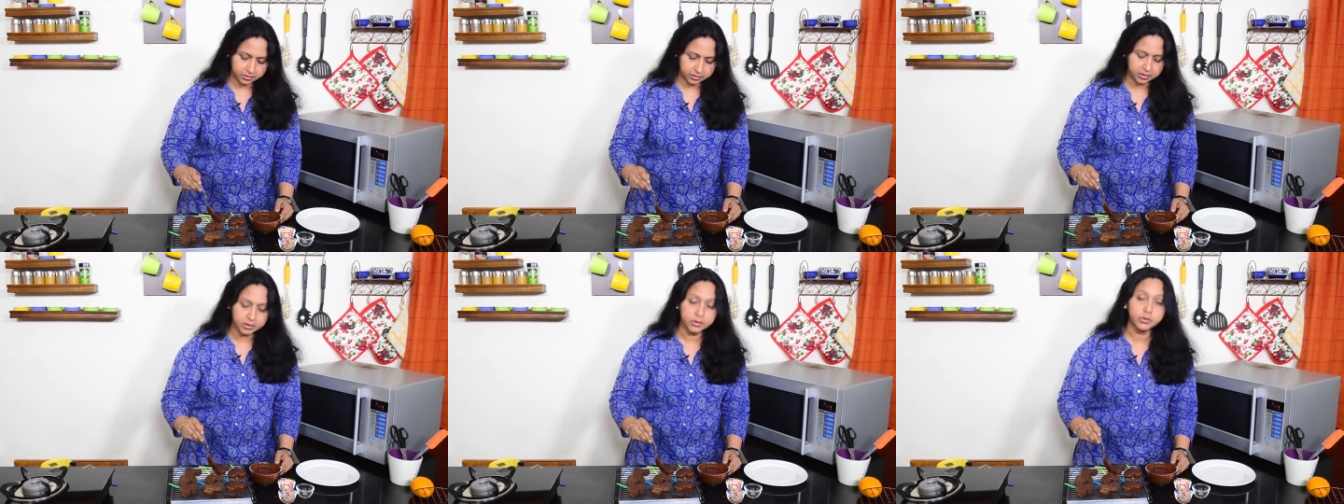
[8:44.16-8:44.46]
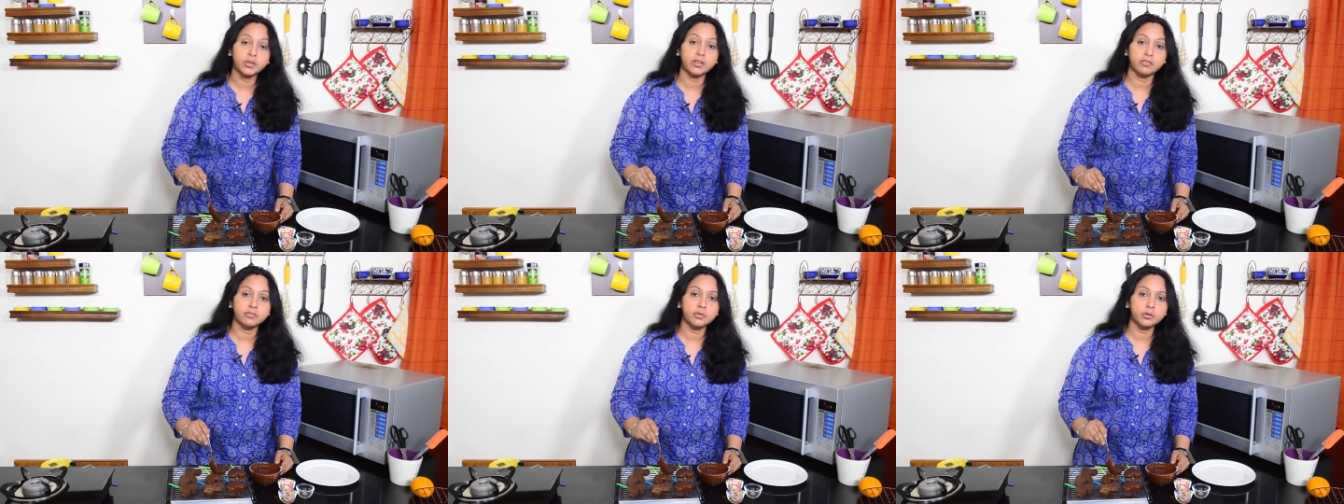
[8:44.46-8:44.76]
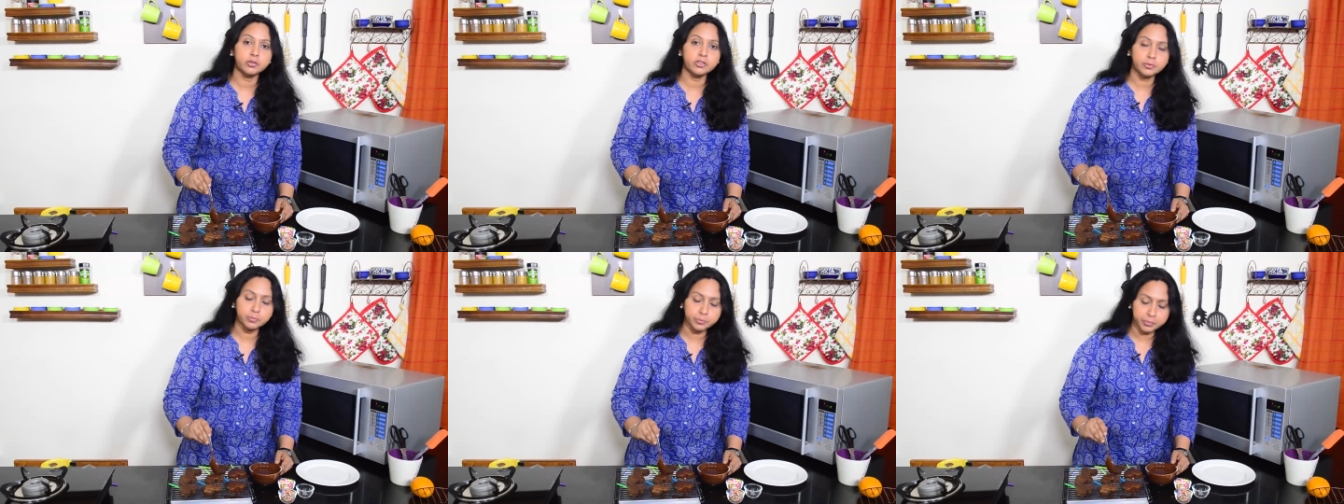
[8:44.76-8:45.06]
You could of
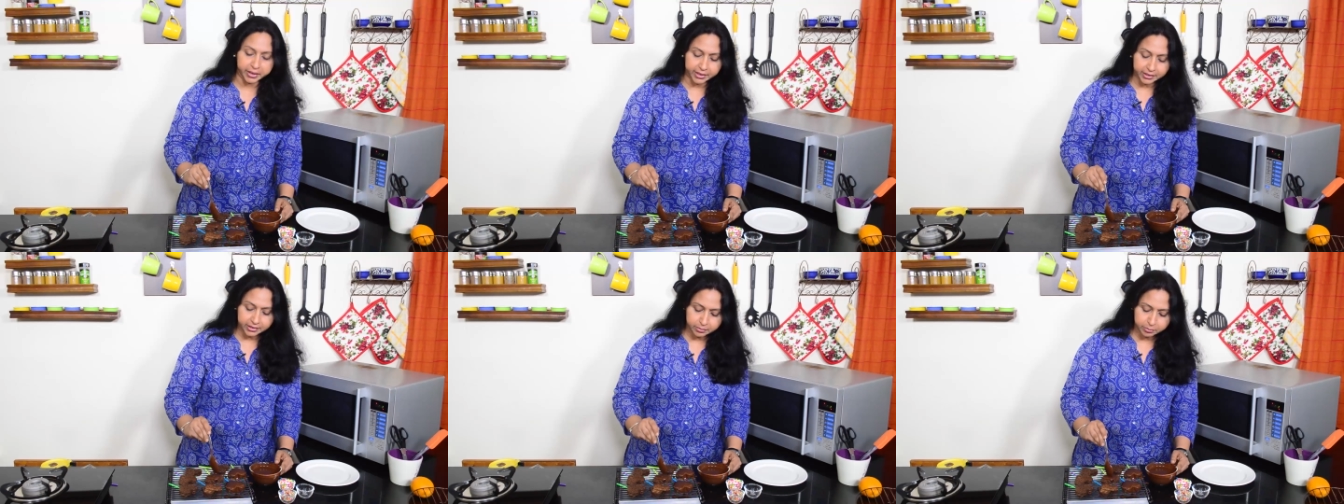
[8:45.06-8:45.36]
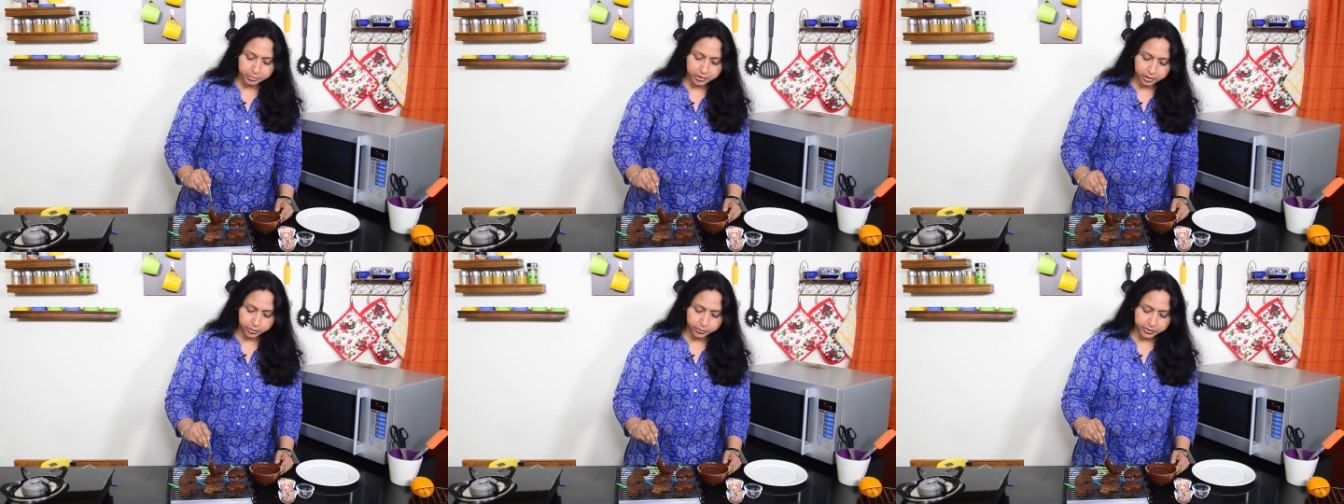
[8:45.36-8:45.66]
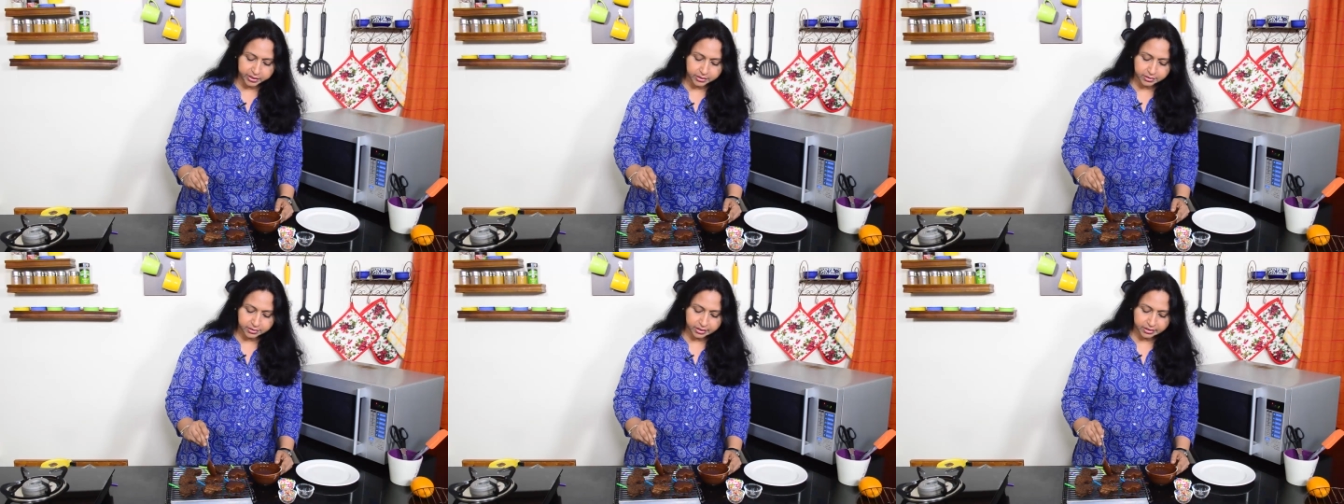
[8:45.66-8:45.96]
course bake the
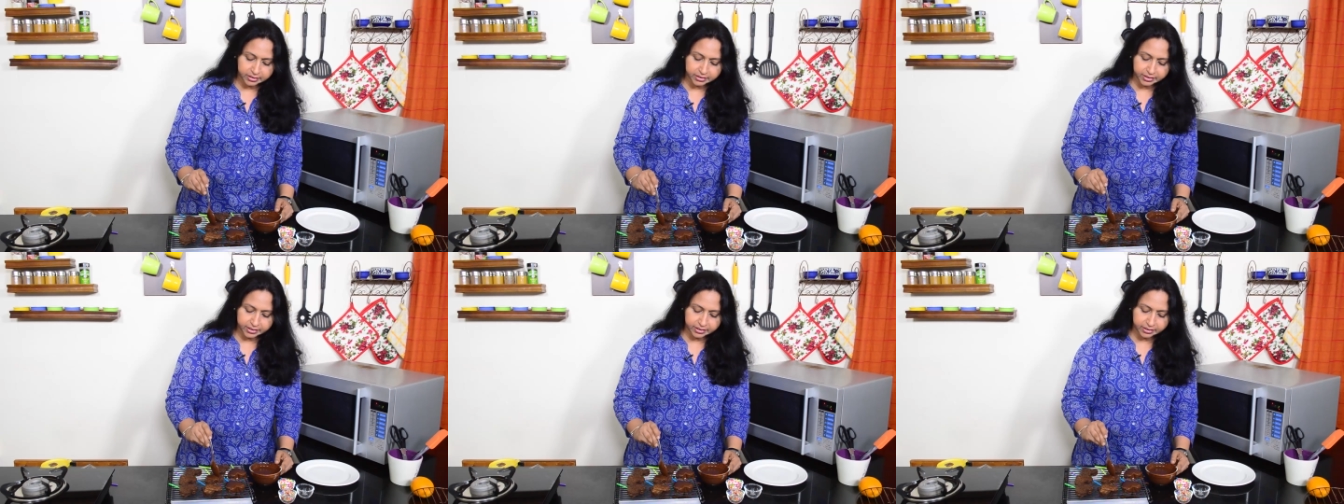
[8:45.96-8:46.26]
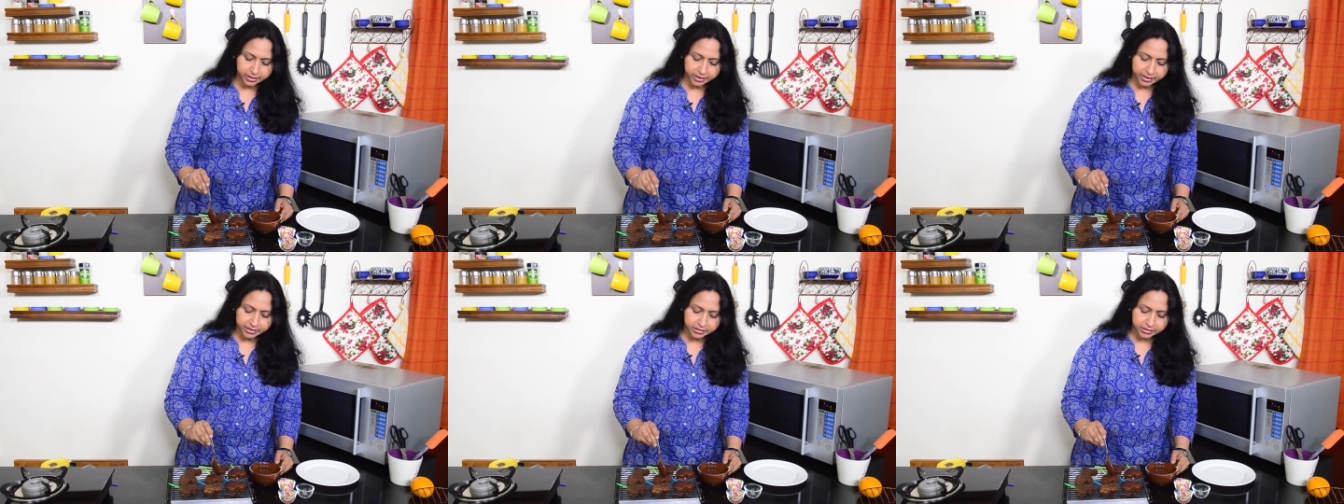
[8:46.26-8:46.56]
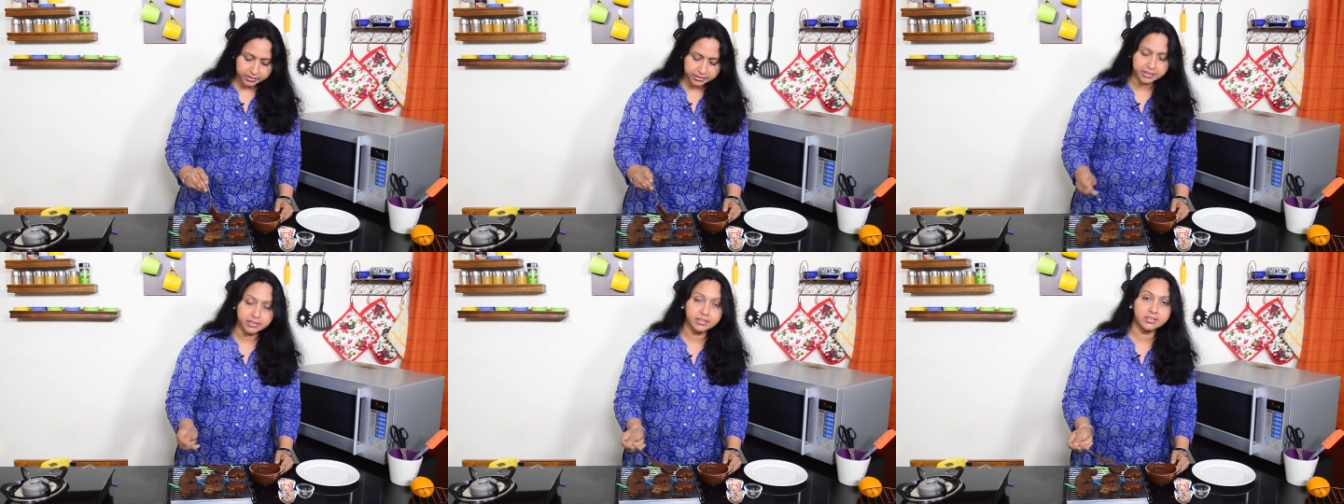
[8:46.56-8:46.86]
brownies and then let
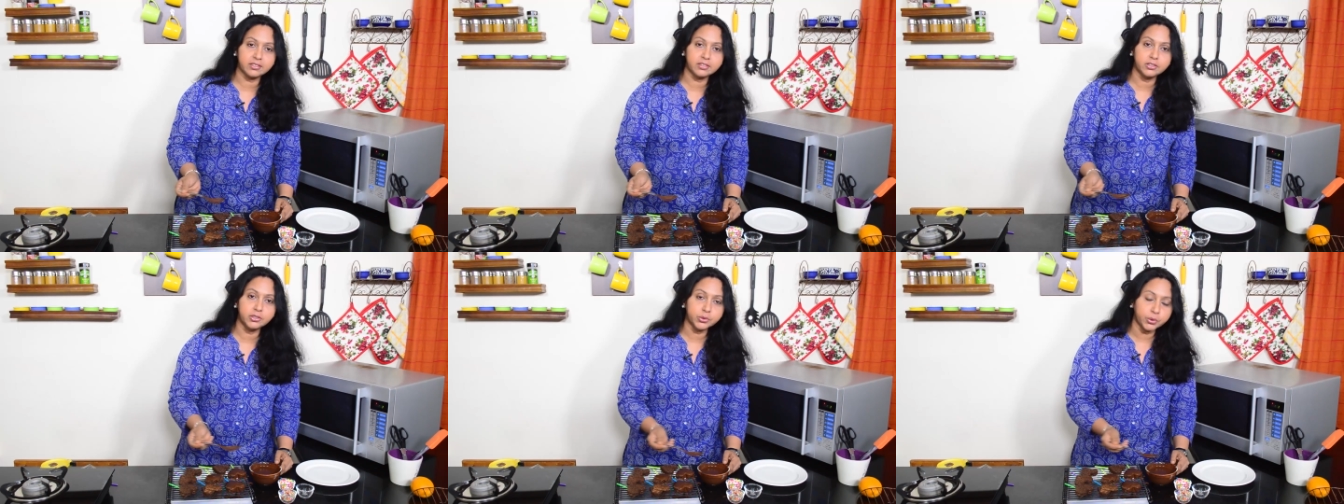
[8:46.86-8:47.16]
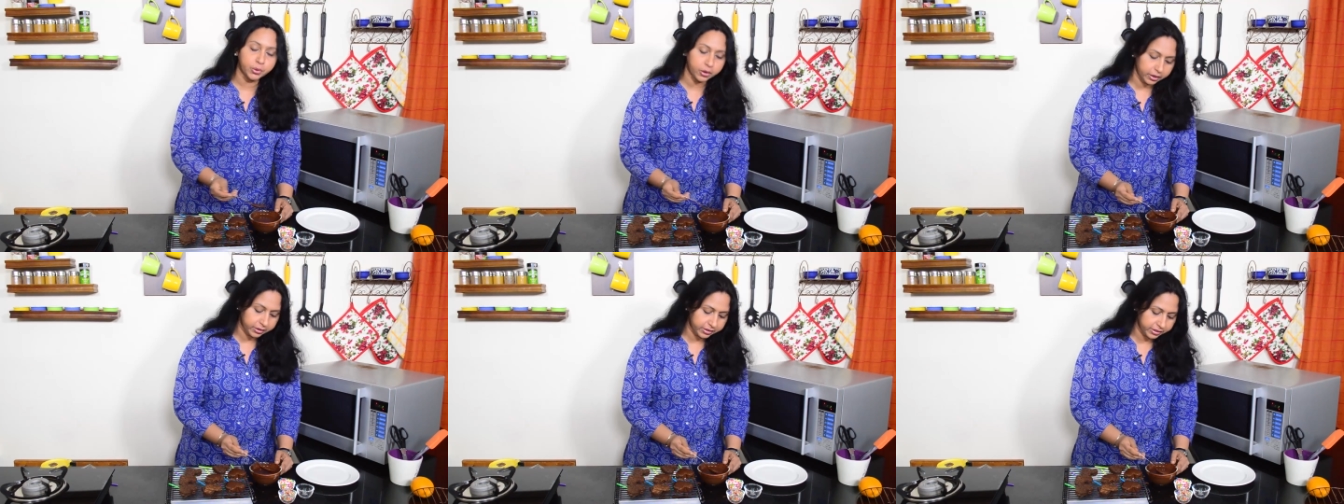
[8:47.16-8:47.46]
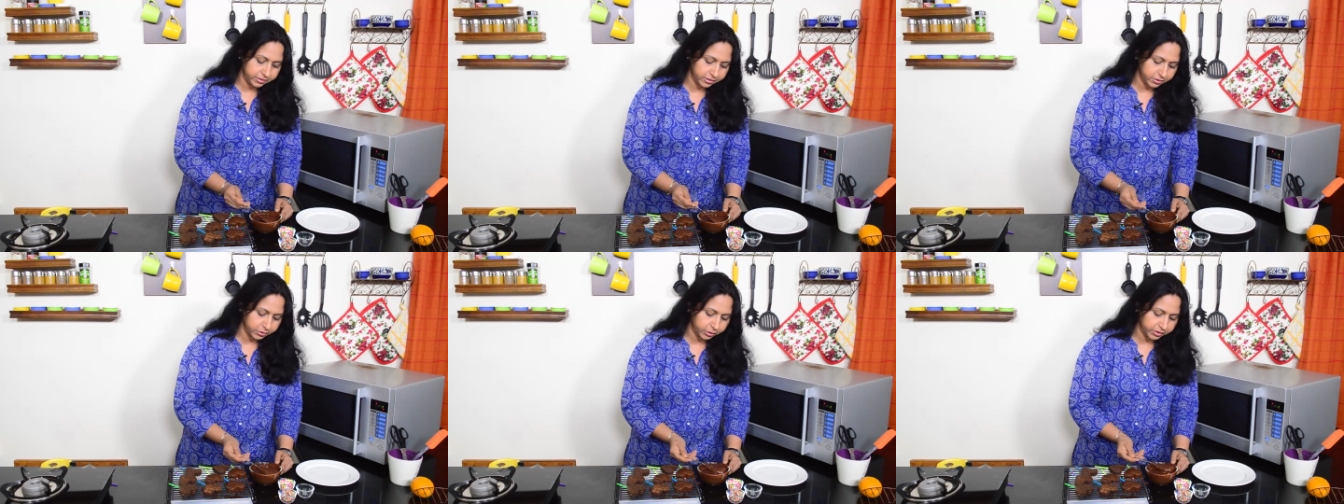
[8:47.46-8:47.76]
the kids do all
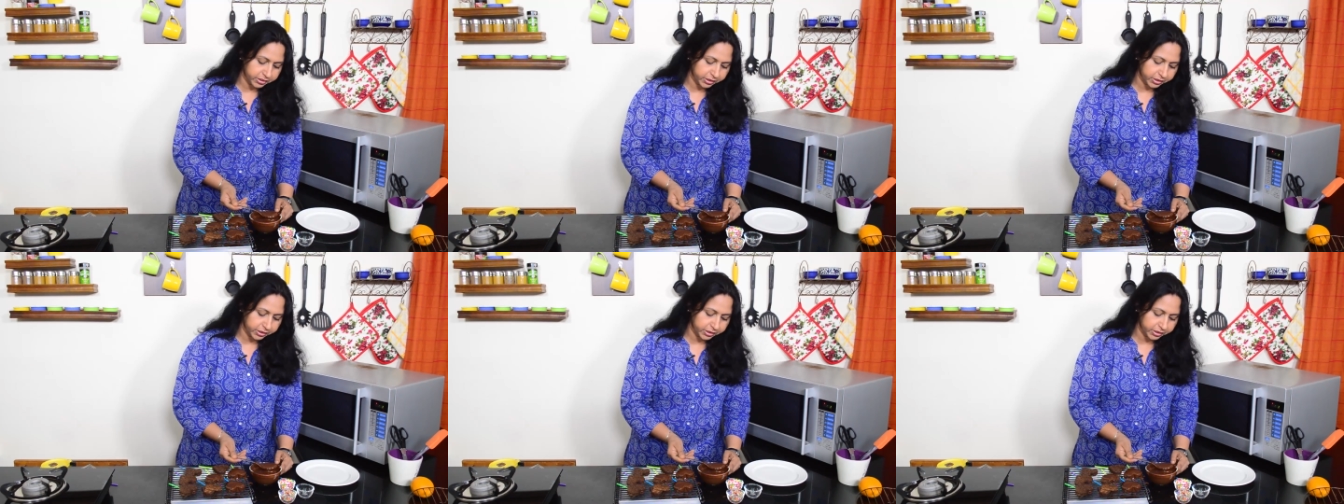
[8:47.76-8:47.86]
this on